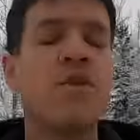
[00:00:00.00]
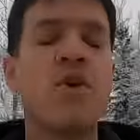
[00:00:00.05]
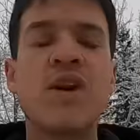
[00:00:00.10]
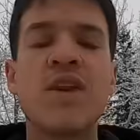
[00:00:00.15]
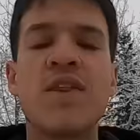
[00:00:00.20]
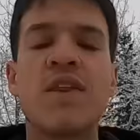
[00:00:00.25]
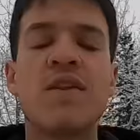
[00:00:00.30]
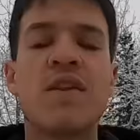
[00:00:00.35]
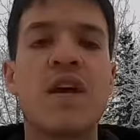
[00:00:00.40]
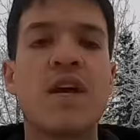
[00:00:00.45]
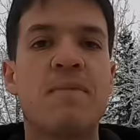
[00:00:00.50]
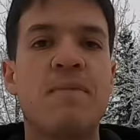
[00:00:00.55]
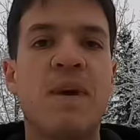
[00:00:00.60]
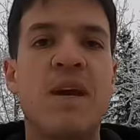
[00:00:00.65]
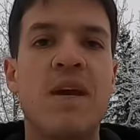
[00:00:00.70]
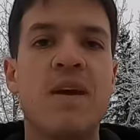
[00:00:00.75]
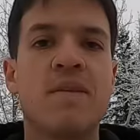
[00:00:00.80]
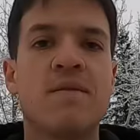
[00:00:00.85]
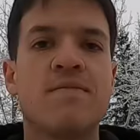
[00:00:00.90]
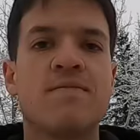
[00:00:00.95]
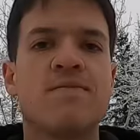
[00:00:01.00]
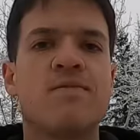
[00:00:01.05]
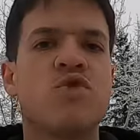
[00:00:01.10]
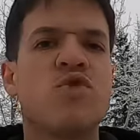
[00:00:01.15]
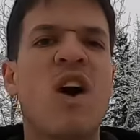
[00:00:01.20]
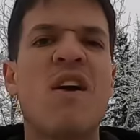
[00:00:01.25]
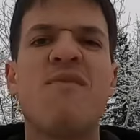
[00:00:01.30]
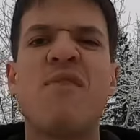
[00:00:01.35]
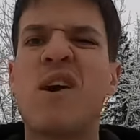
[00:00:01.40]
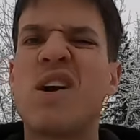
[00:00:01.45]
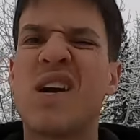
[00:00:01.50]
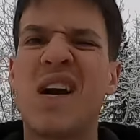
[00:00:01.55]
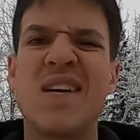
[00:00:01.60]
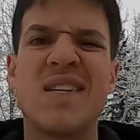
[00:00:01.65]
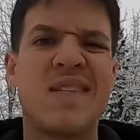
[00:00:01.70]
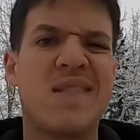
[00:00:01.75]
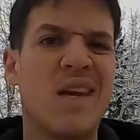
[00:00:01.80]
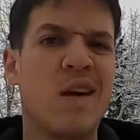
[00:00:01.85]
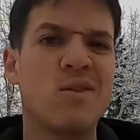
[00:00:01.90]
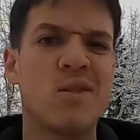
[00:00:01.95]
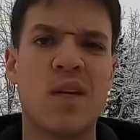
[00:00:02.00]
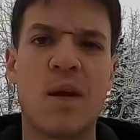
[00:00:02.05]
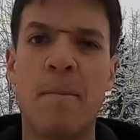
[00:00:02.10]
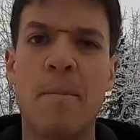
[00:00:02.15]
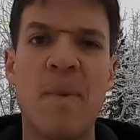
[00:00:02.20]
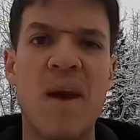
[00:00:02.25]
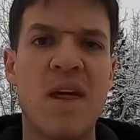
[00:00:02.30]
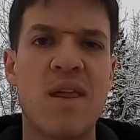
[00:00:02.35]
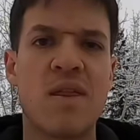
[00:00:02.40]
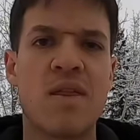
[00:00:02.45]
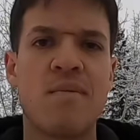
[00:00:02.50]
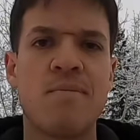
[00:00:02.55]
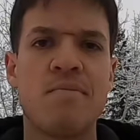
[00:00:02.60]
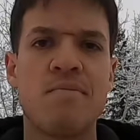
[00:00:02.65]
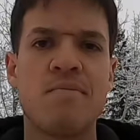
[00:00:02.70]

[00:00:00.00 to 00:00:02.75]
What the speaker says: you're anything like me, dry fire kind of sounds like a myth.